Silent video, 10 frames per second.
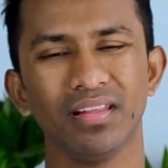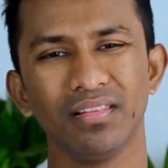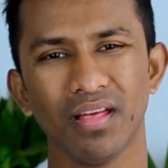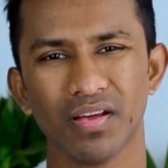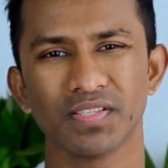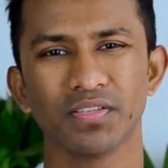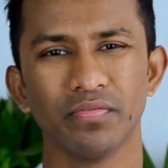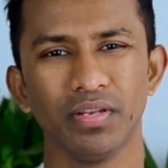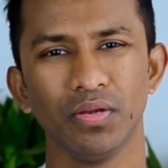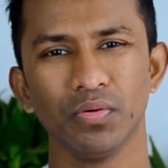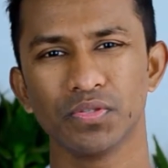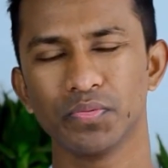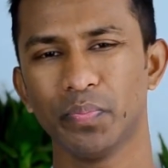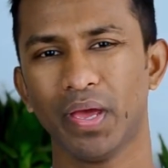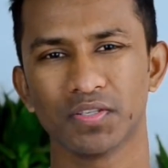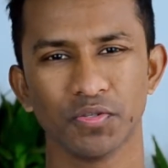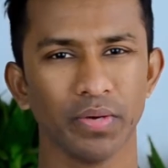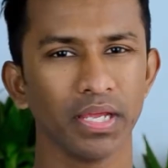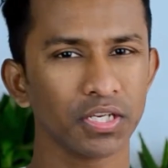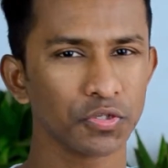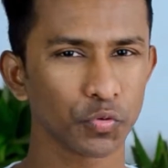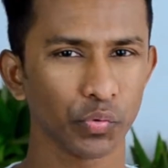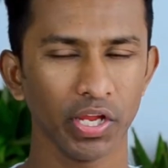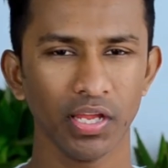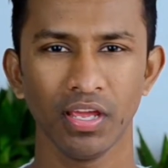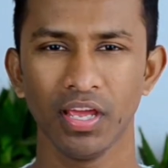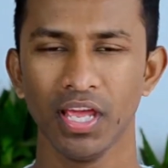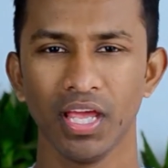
a lots of news back to my country